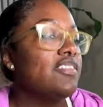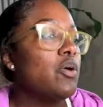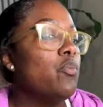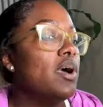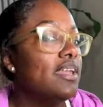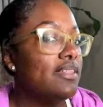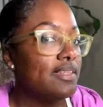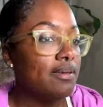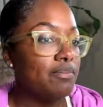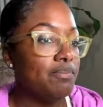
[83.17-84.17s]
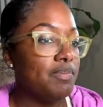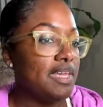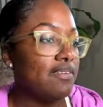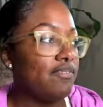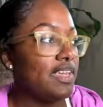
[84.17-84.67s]
one of the
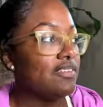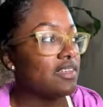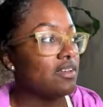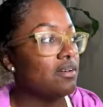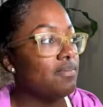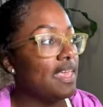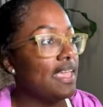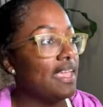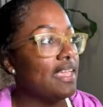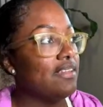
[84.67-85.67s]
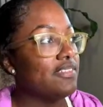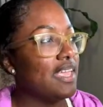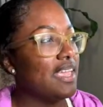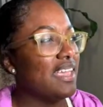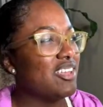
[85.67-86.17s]
benefits of that is
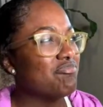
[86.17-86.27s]
that